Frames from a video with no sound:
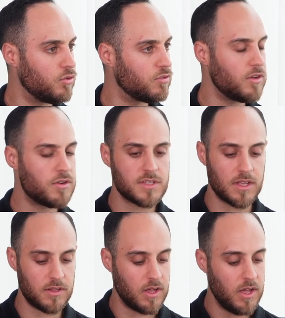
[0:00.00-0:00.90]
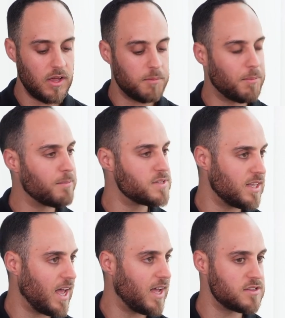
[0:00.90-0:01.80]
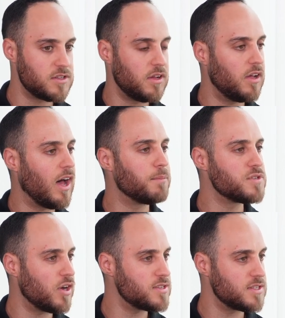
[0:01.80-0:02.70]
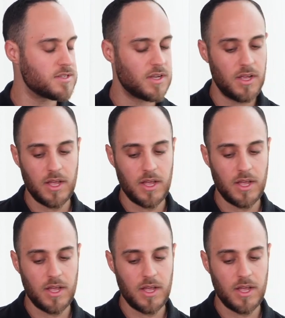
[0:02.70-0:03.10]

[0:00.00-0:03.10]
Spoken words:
too serious, nothing mums and dads, upsizes,